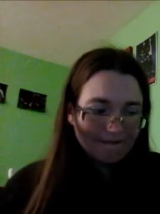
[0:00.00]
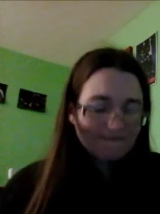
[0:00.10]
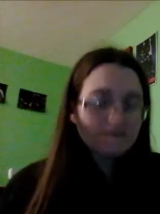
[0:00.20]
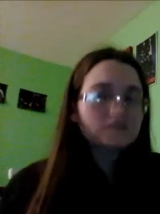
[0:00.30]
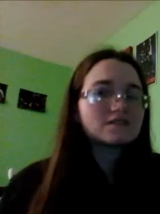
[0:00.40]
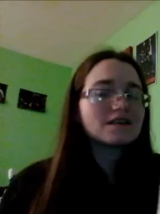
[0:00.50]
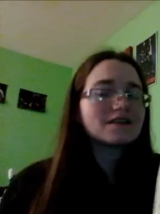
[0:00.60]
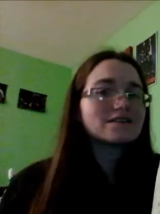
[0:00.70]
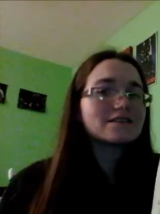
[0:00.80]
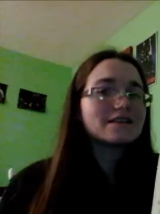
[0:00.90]
which is
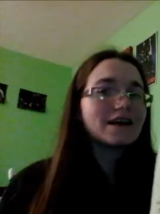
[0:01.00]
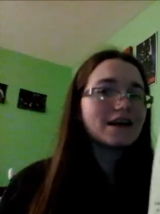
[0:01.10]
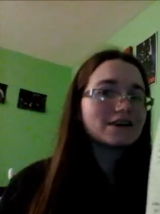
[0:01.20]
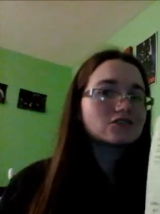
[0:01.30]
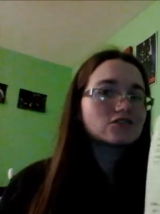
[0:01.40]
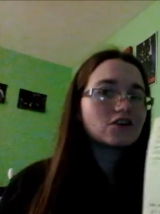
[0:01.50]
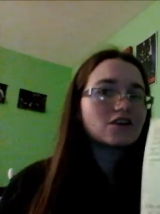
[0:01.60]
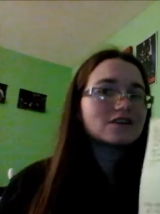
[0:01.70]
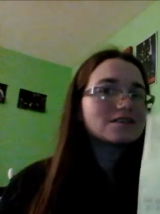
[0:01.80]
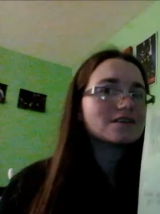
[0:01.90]
technically an extra
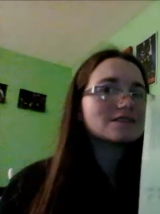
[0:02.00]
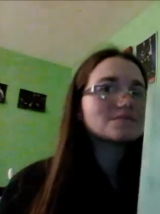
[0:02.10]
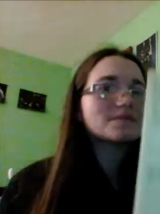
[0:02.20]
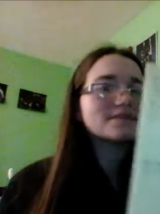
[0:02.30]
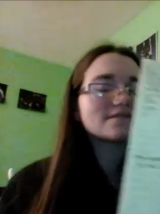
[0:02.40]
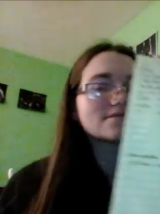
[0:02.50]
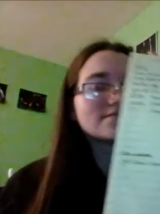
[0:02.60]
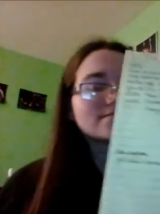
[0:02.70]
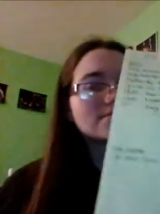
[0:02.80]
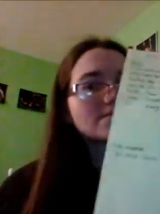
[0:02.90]
uh, expense,
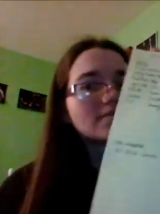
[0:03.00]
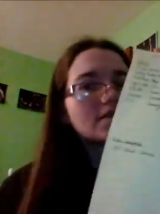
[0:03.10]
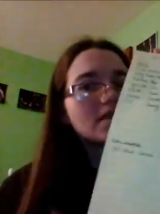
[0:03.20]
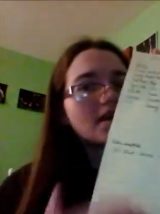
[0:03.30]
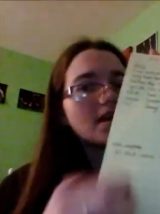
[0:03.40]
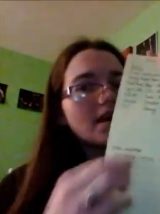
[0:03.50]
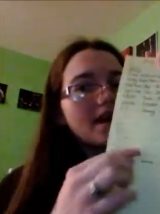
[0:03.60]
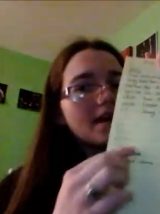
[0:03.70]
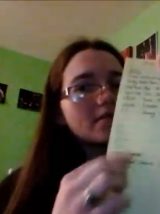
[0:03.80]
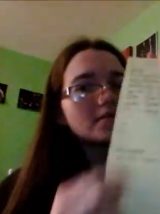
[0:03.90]

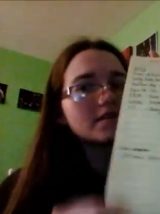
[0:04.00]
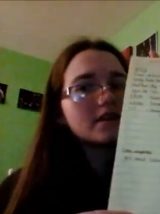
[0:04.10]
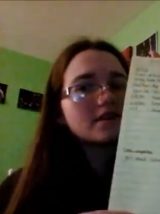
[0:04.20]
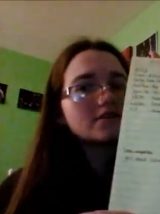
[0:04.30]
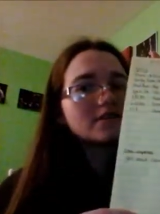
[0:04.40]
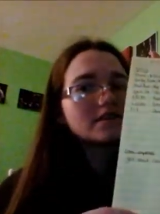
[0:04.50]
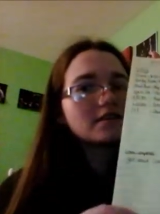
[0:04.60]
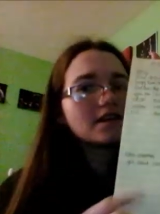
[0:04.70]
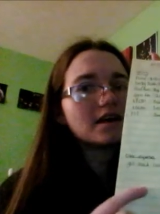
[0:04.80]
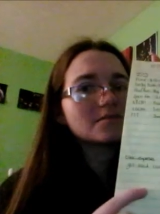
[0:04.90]
I will put it under
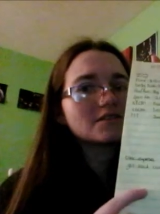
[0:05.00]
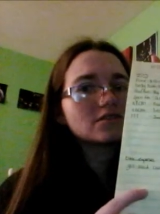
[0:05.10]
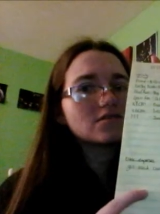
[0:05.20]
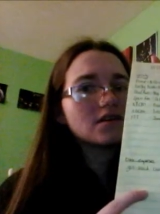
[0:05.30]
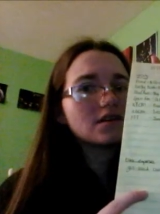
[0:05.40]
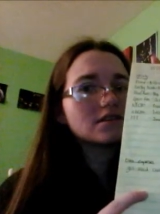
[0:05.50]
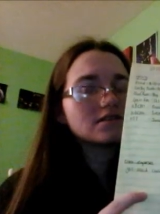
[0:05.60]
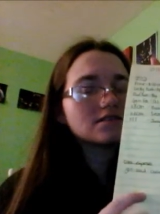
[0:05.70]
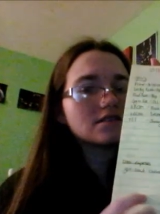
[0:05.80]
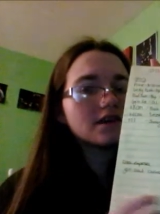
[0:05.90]
it, how much it was,
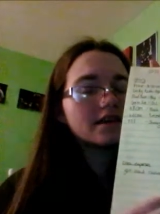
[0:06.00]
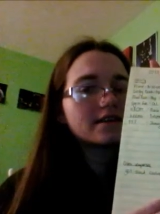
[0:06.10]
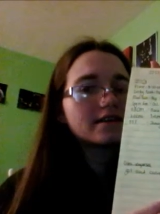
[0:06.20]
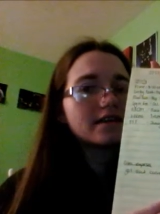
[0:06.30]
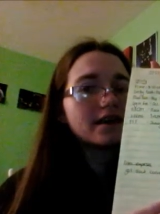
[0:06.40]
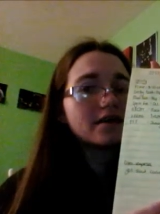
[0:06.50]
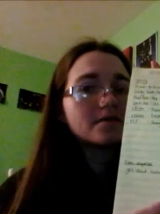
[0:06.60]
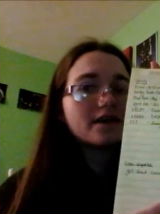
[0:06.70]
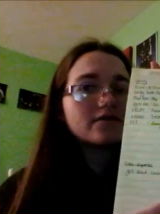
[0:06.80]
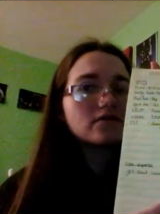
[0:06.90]
and then how I
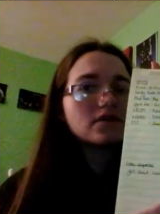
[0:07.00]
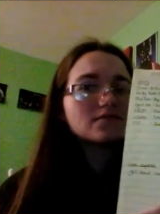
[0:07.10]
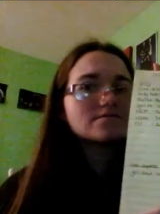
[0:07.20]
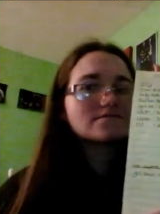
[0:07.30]
paid for it.